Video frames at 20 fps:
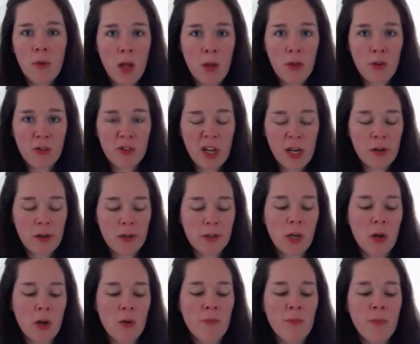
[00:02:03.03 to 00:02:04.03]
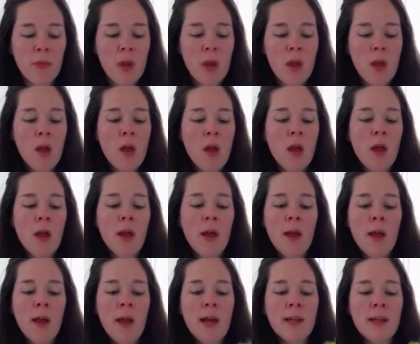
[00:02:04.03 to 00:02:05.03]
other day or so.
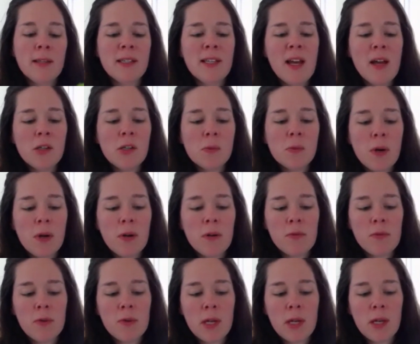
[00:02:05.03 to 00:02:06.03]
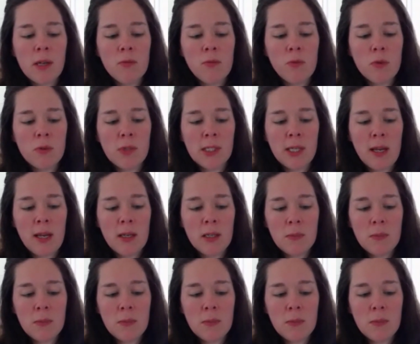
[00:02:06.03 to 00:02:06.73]
Has not sprouted roots yet.